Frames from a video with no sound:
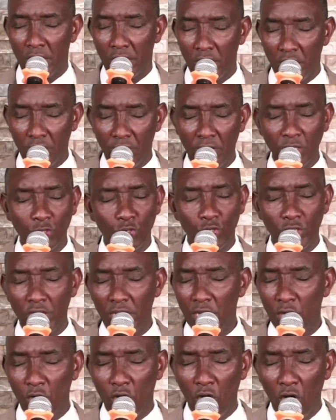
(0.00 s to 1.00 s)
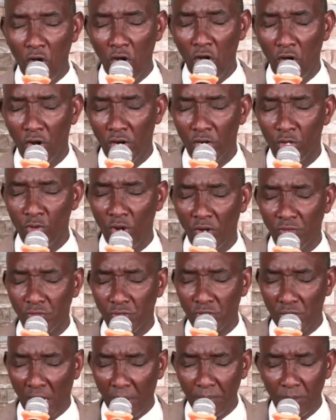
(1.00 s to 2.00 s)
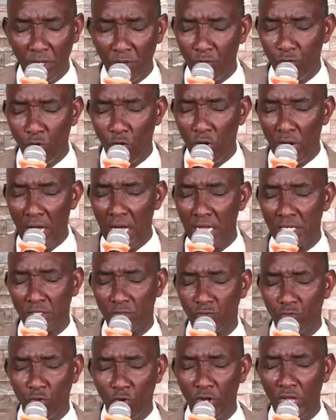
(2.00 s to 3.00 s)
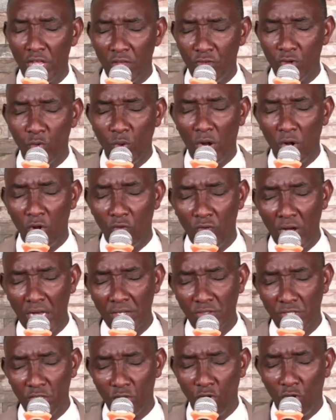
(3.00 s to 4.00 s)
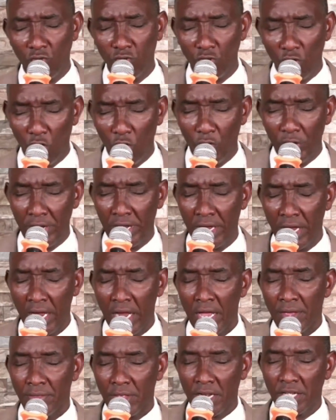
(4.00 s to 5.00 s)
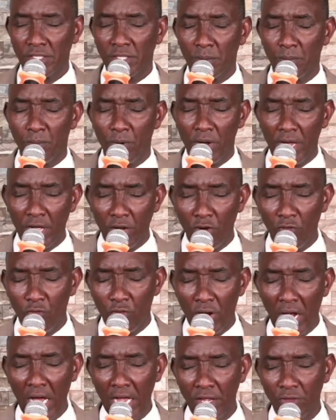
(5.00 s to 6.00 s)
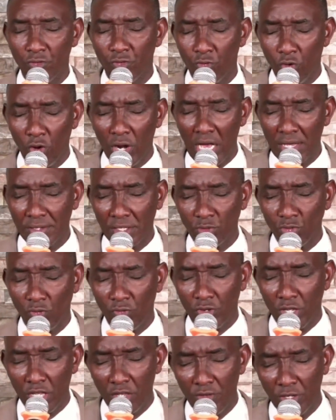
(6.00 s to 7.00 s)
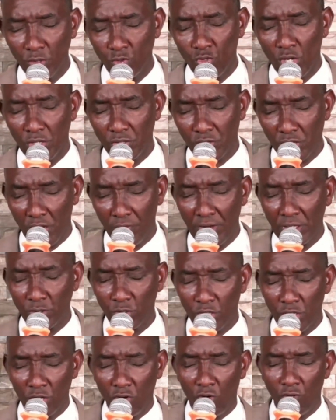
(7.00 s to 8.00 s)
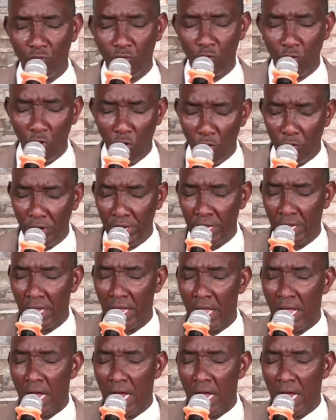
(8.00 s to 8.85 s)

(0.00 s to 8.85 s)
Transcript: Even today, God, you have something for us, for every one of us, King of Glory. There is the bread of life for us that you have given to your servant, King of Glory.